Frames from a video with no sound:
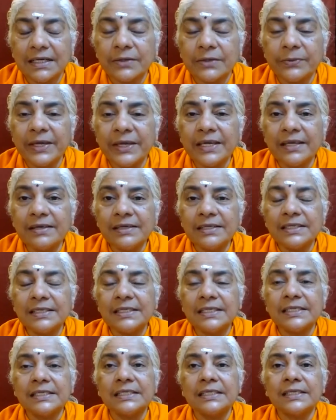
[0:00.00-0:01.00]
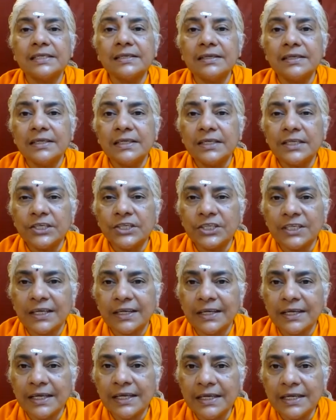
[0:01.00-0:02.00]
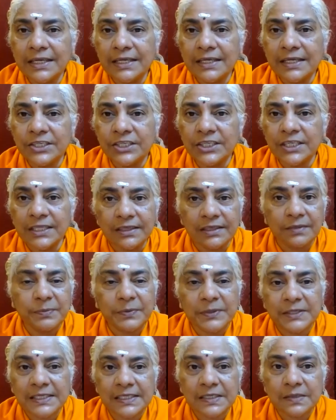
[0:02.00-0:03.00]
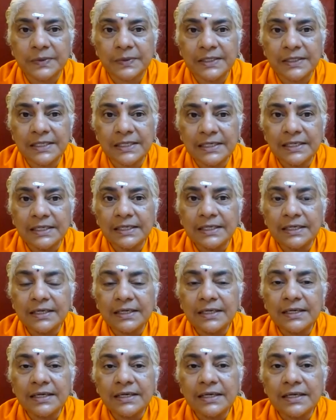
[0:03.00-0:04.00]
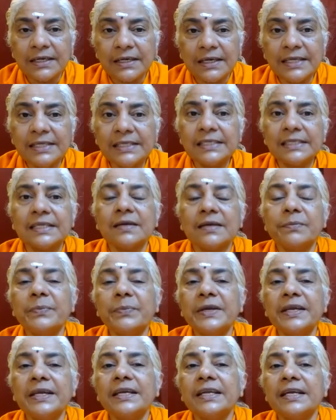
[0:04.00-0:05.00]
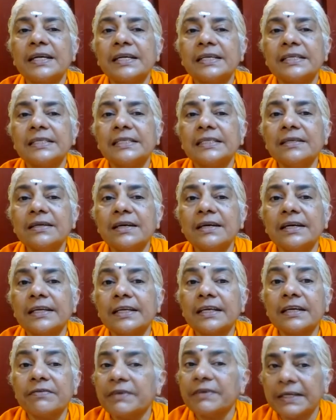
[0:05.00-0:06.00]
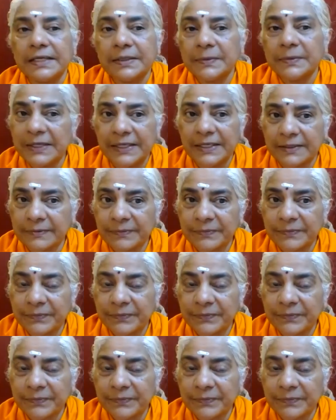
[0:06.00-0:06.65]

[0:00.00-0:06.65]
Awareness is the shining chit principle is compared as the Arkavarnam here.